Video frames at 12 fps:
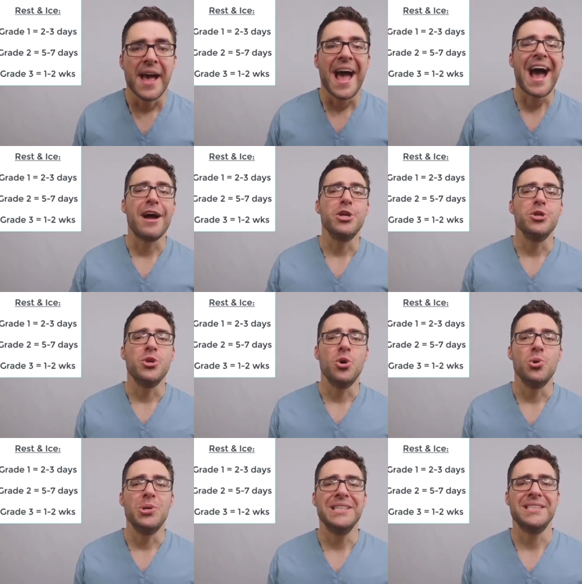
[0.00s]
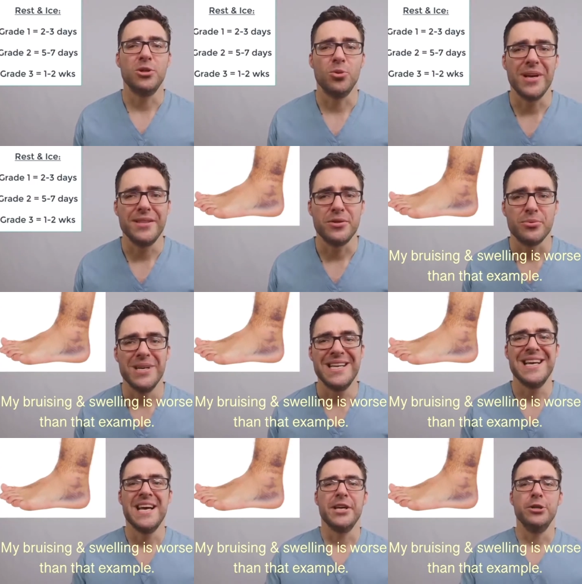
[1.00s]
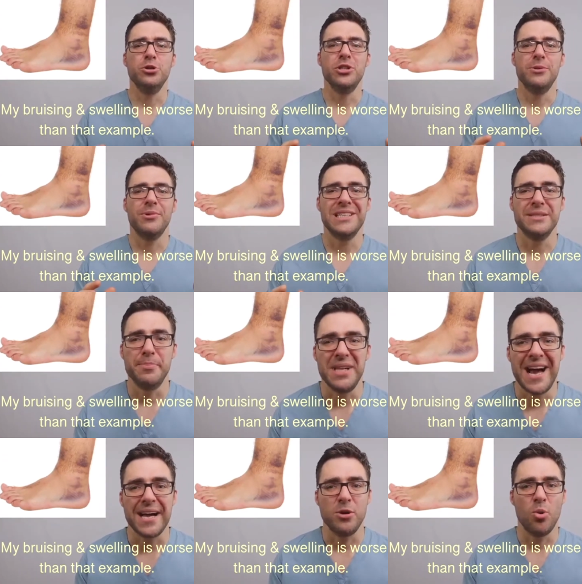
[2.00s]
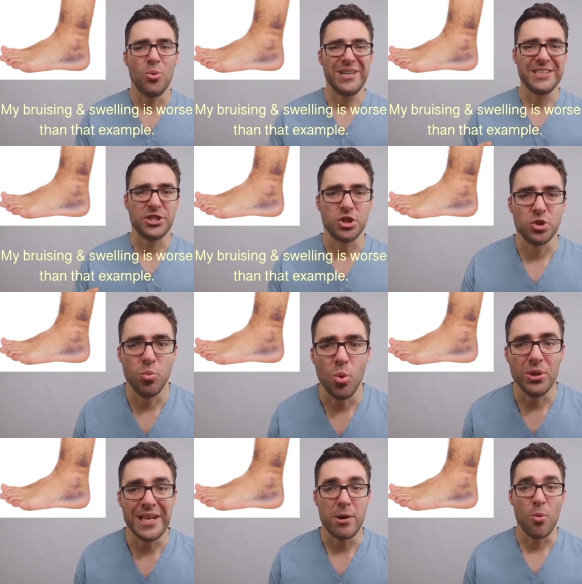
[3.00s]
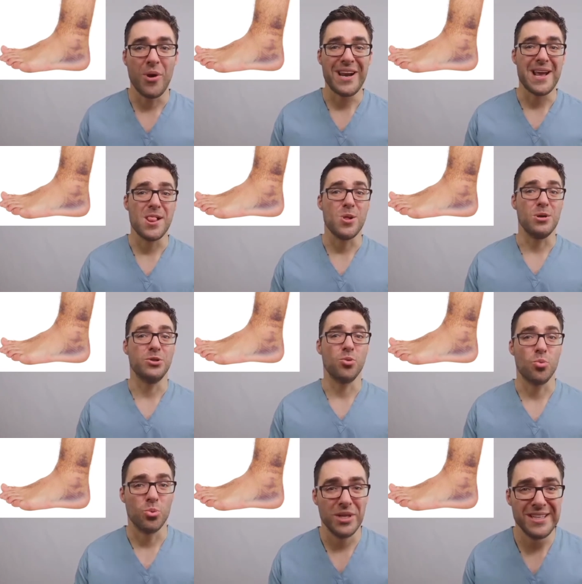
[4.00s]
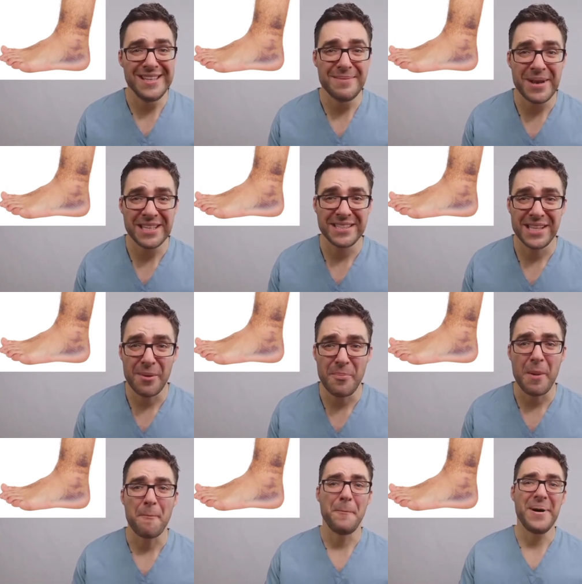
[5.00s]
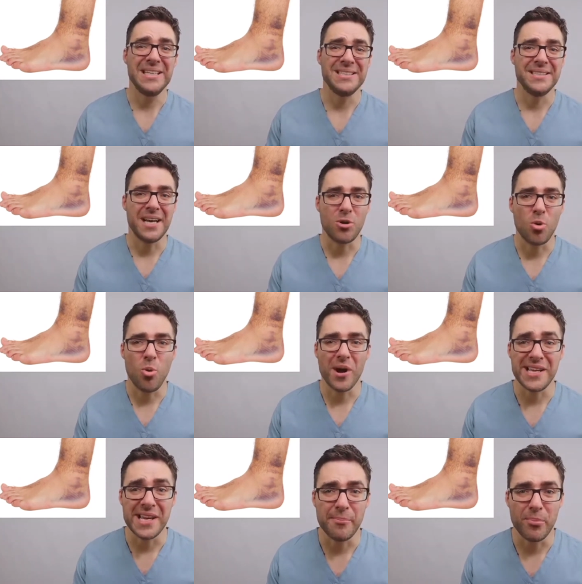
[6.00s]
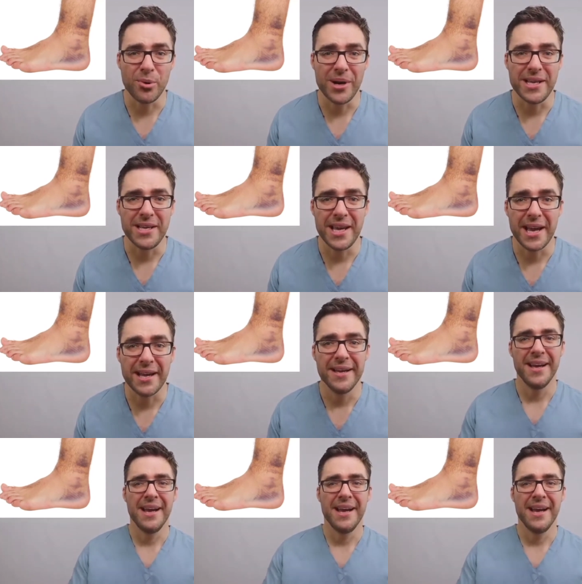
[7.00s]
How do you know it's a grade 3? Usually when it's black, when it's swollen, when it looks really messed up, but it's not quite a break yet.